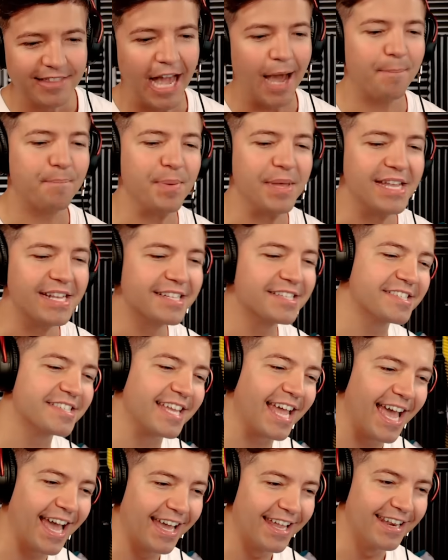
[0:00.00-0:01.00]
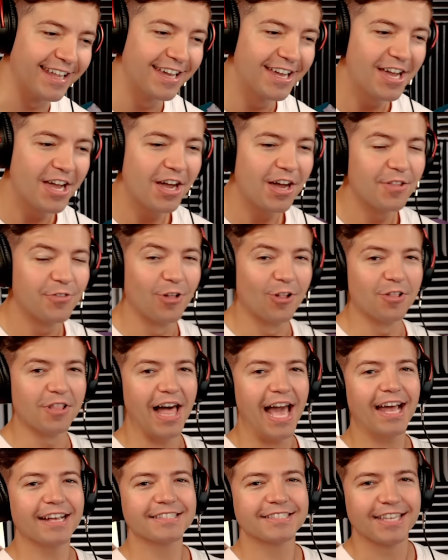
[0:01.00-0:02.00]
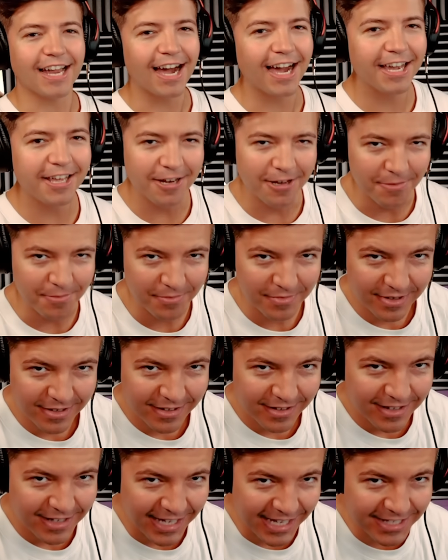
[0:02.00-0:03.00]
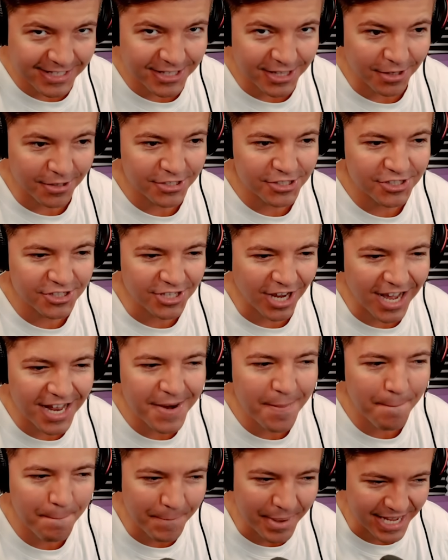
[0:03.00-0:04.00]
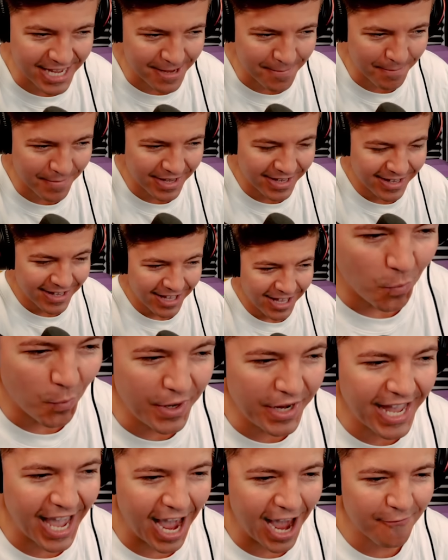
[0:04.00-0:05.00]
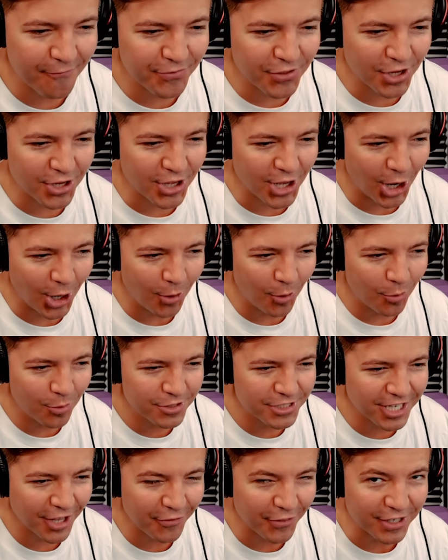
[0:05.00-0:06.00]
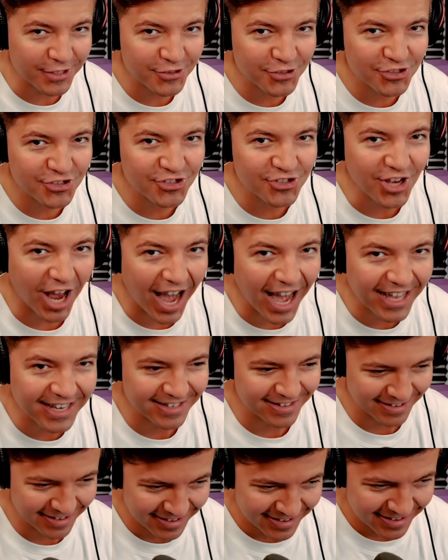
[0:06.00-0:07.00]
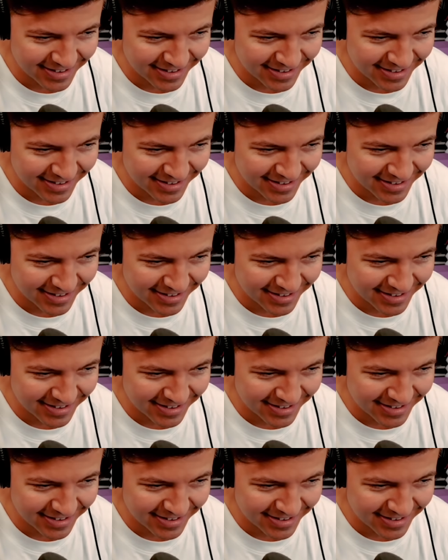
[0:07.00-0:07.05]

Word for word: That being said, the last item is the sunbeam. We have to go to the sun.